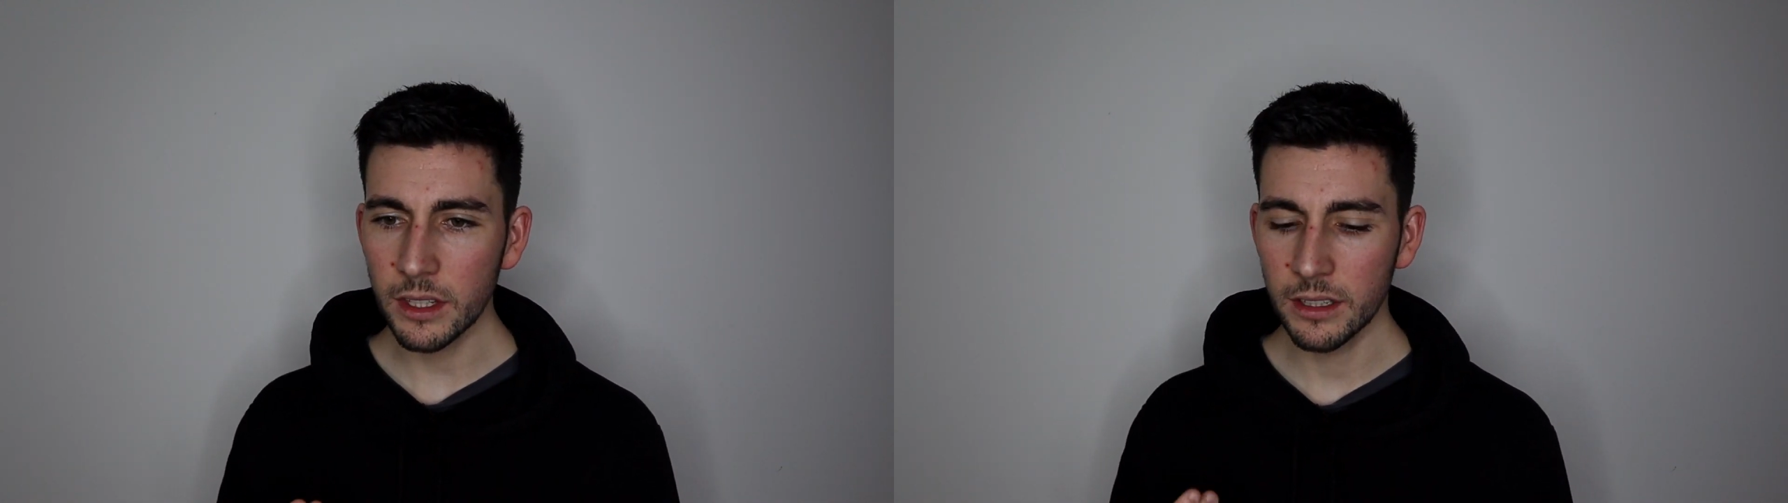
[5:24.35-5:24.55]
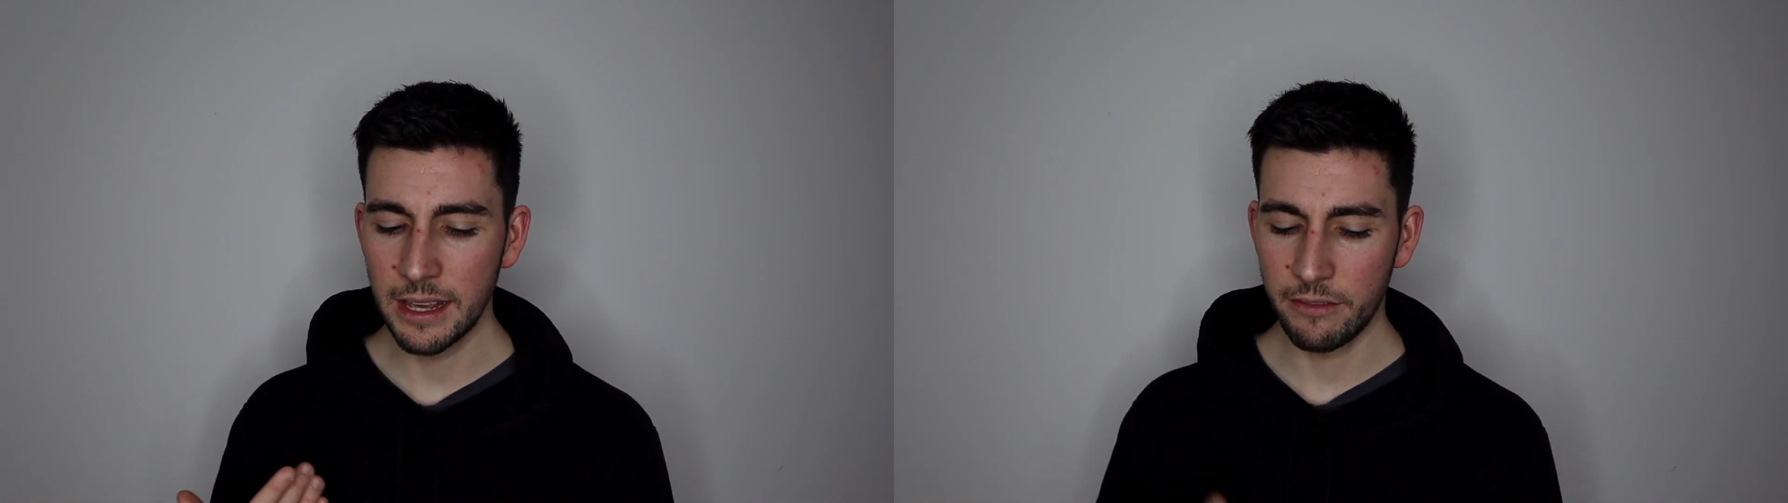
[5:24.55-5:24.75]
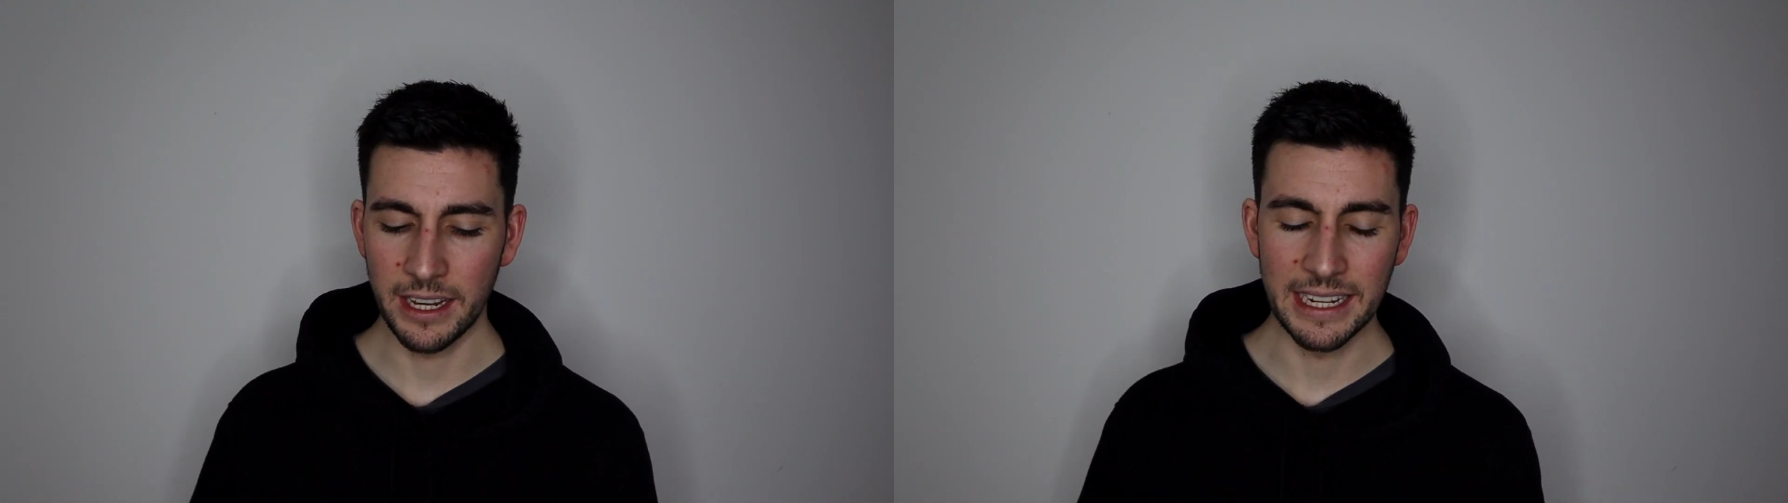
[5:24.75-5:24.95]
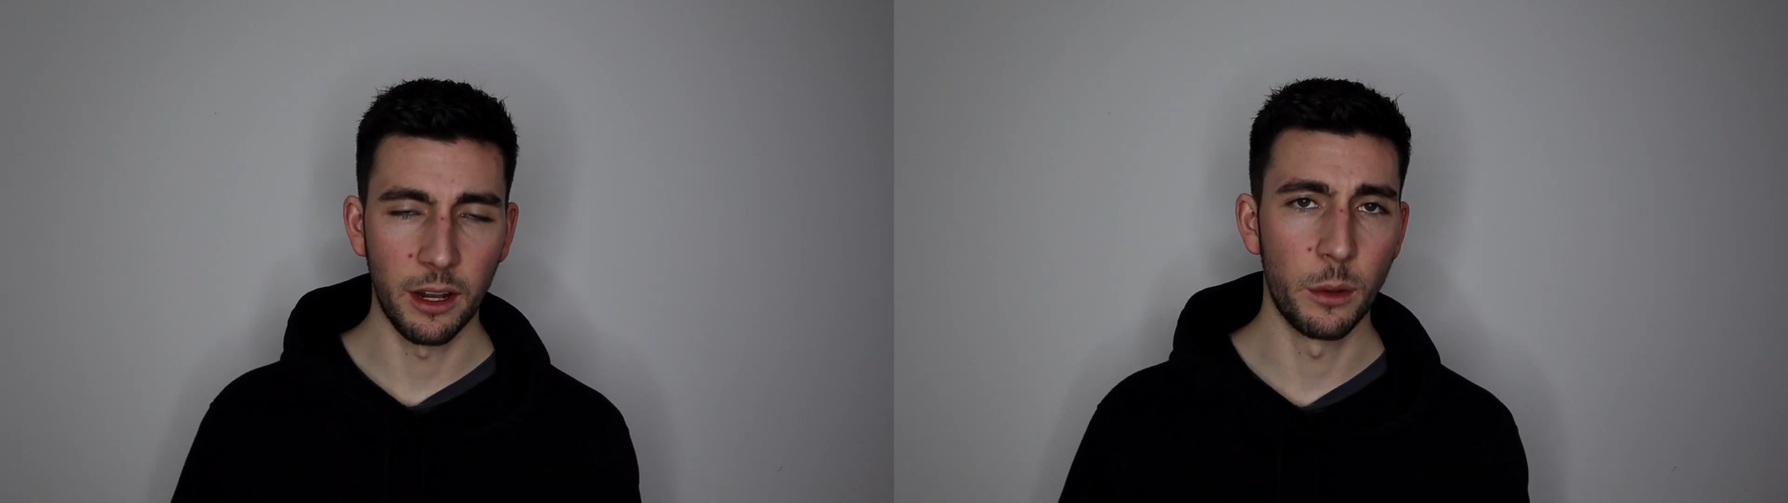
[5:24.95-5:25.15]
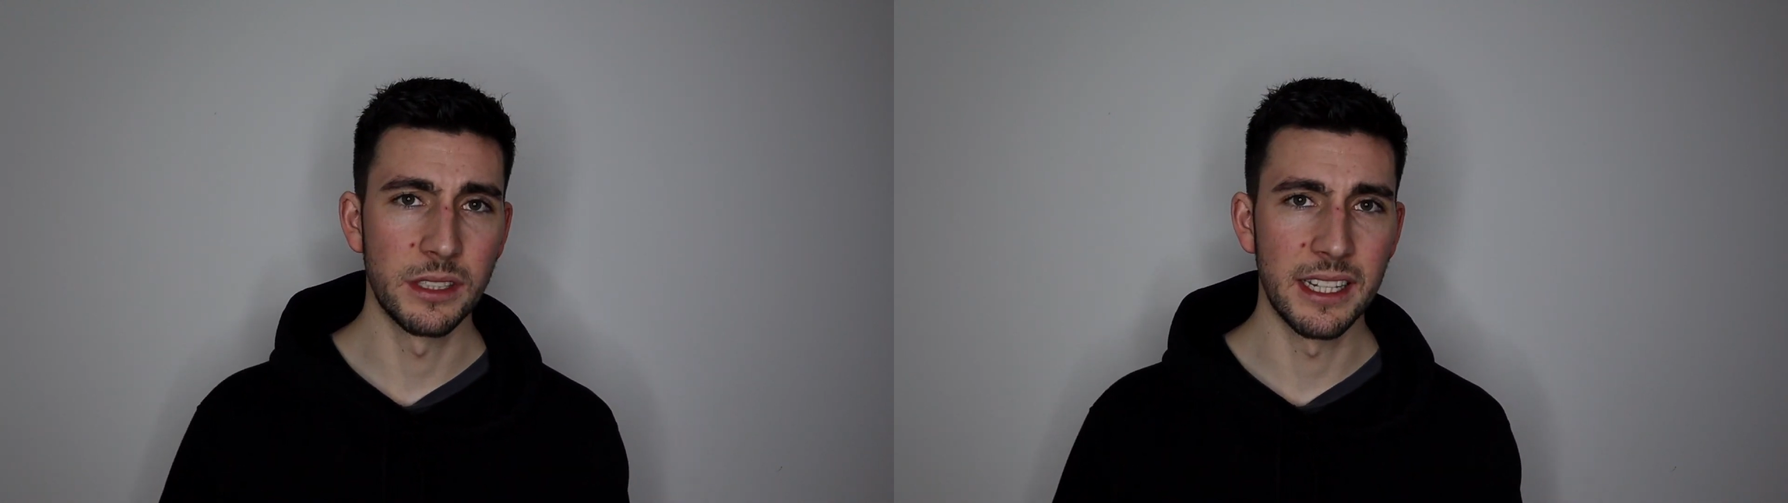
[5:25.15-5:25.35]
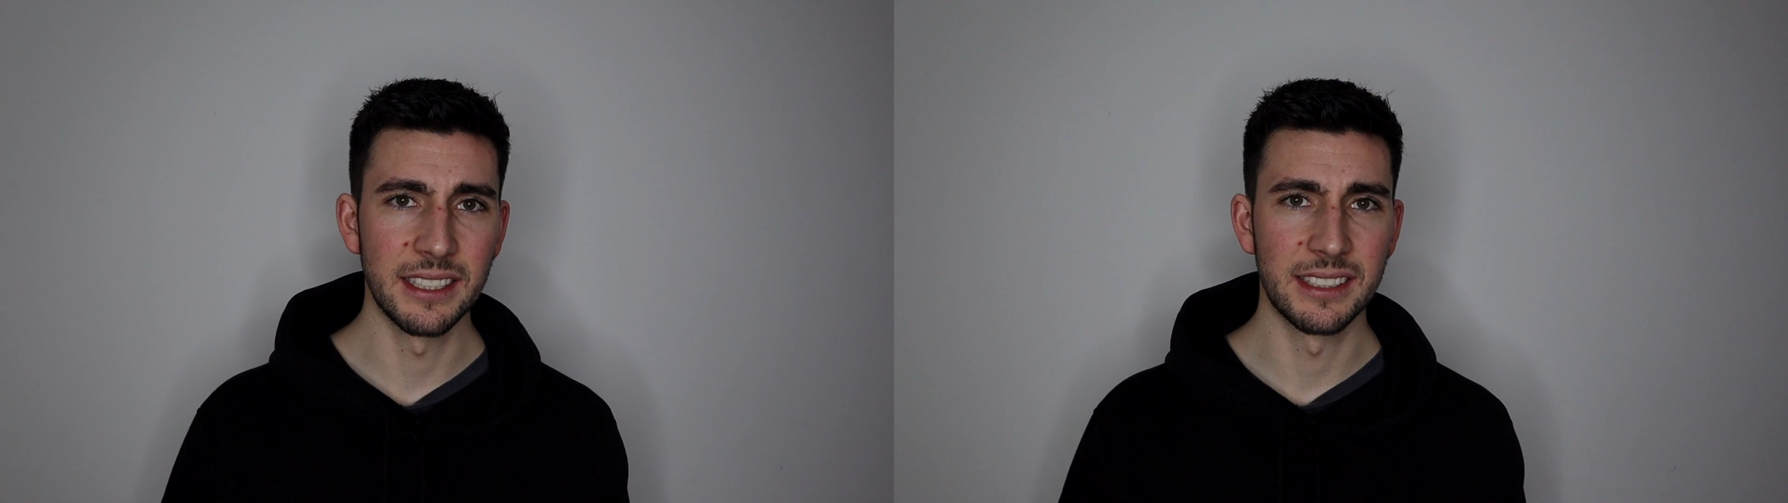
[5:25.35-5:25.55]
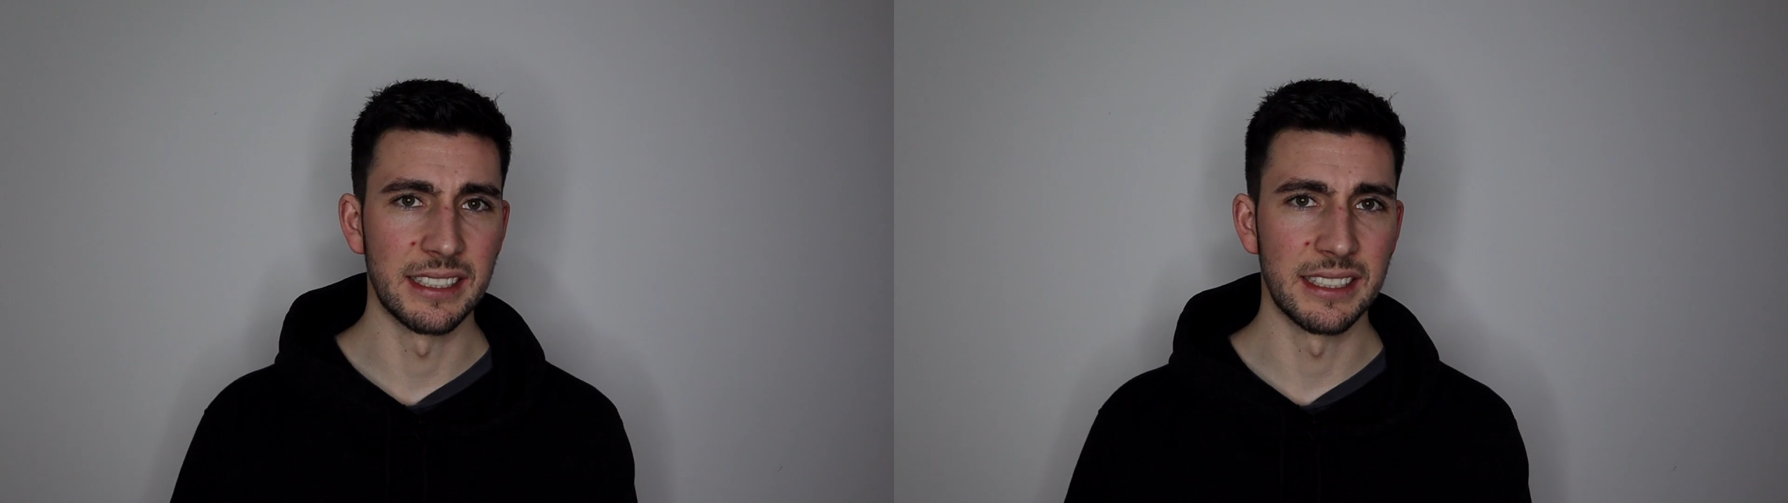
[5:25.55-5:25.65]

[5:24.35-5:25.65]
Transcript: if I eat loads of this,